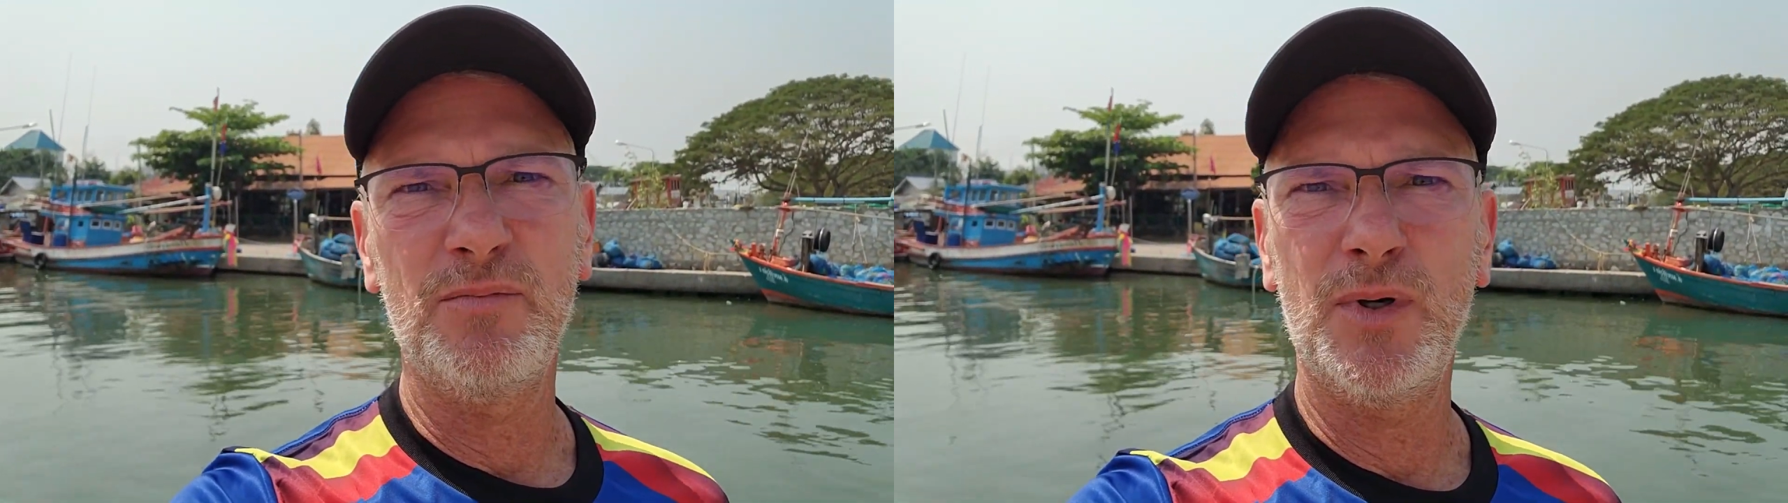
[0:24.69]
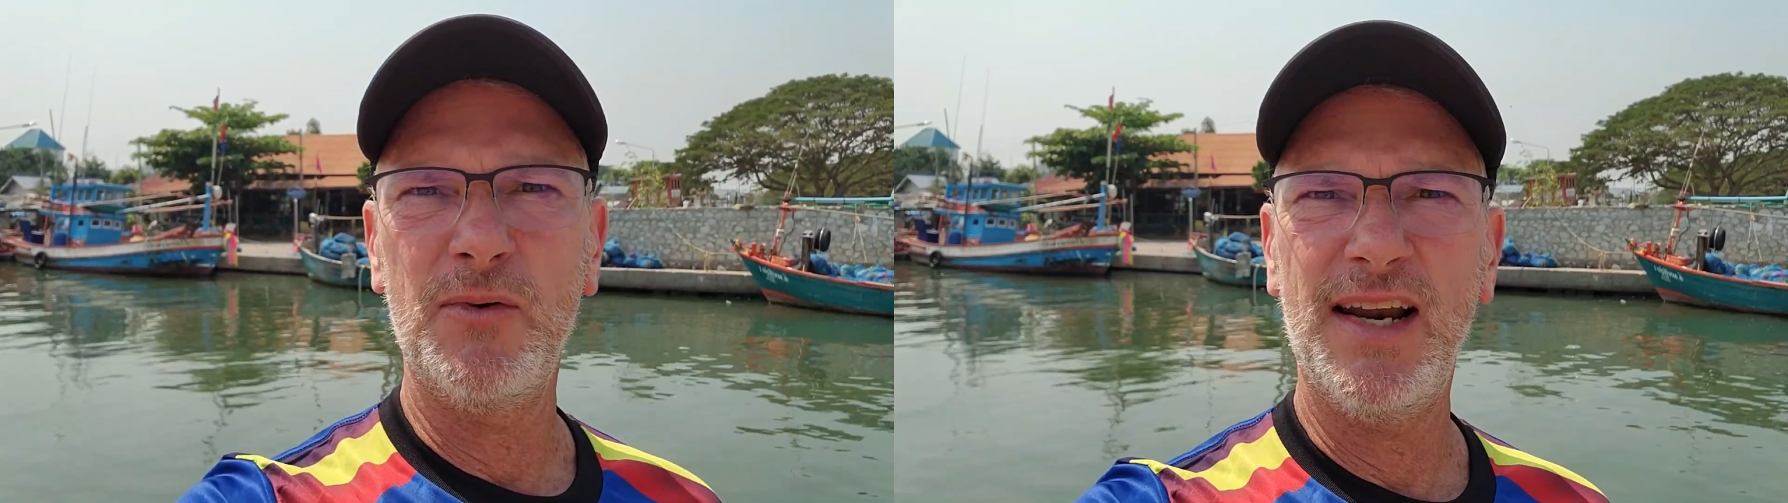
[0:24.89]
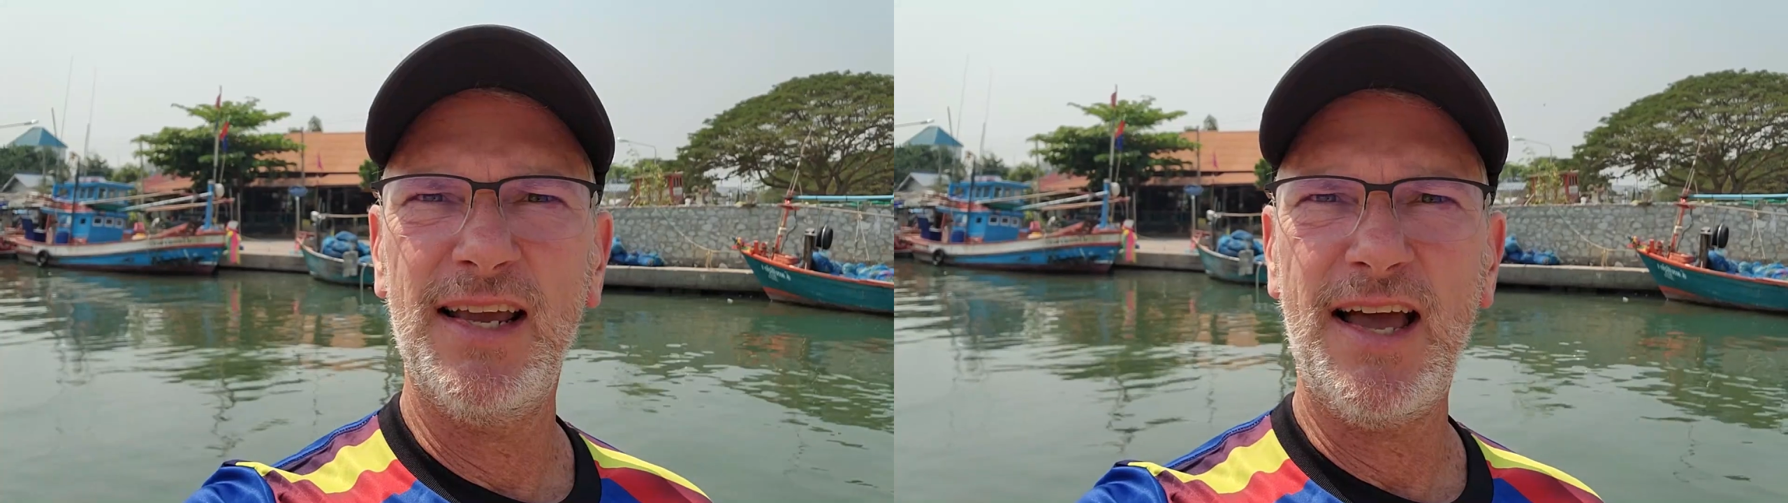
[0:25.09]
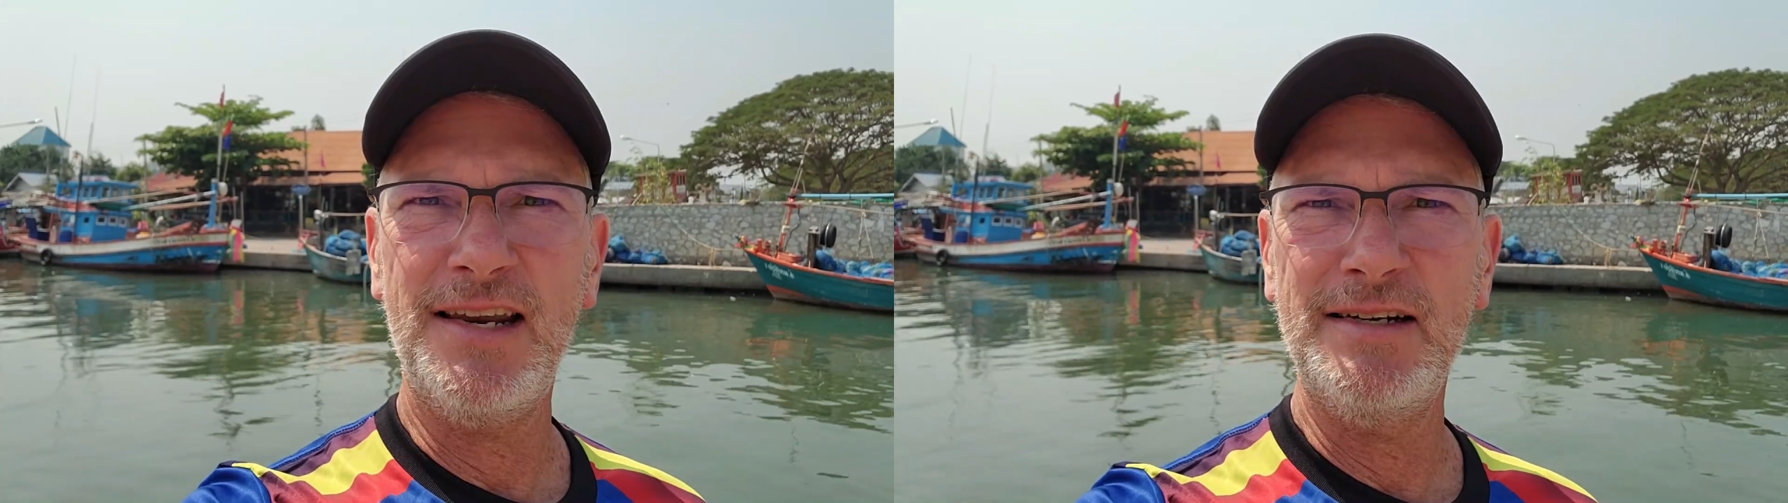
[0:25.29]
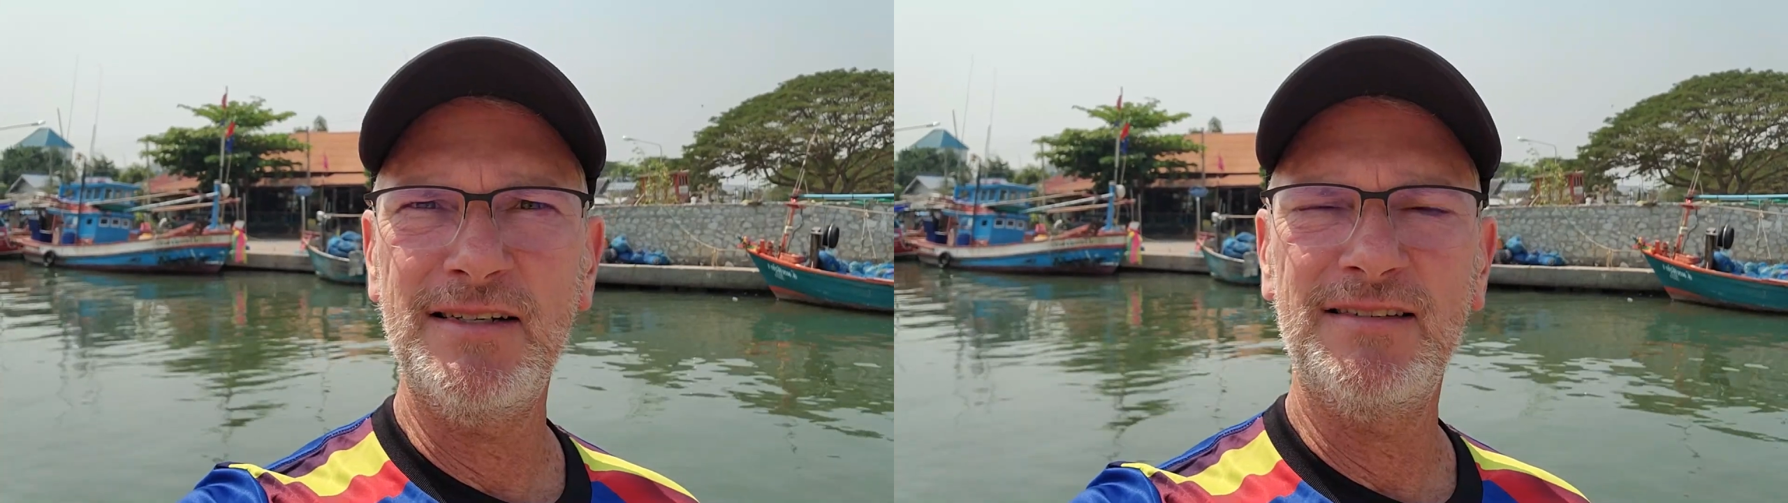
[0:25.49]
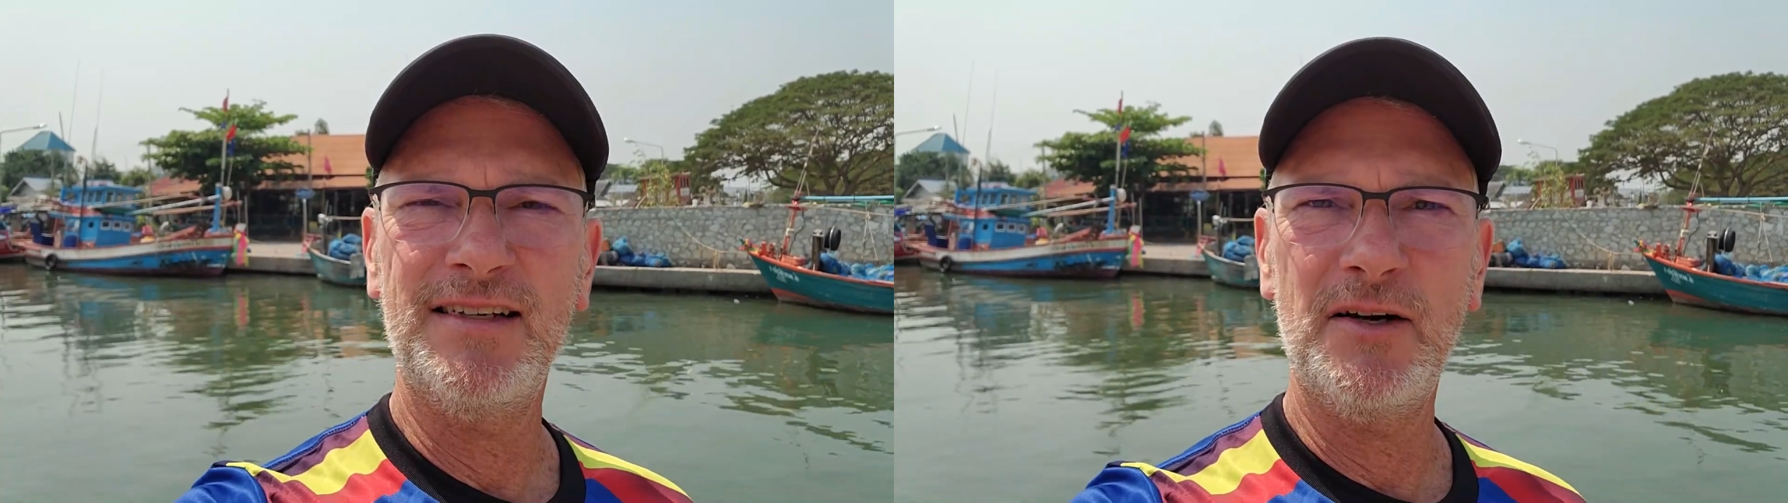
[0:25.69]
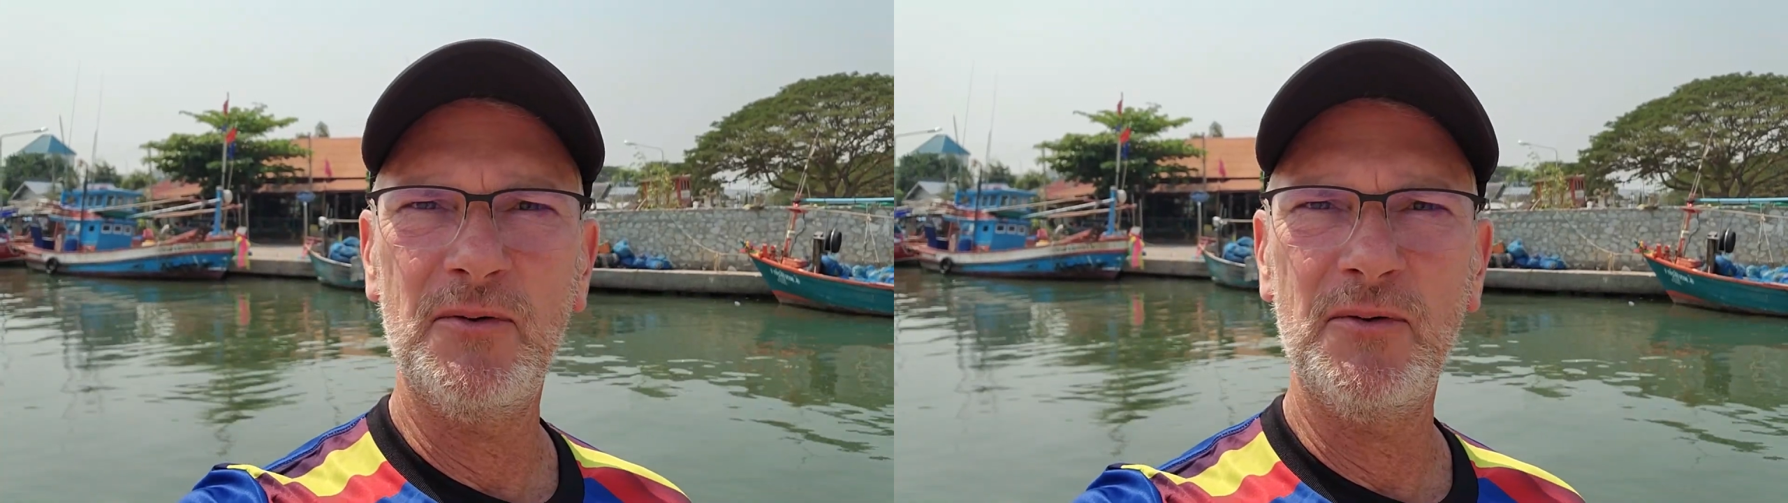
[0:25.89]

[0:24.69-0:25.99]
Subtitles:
But when I got here, I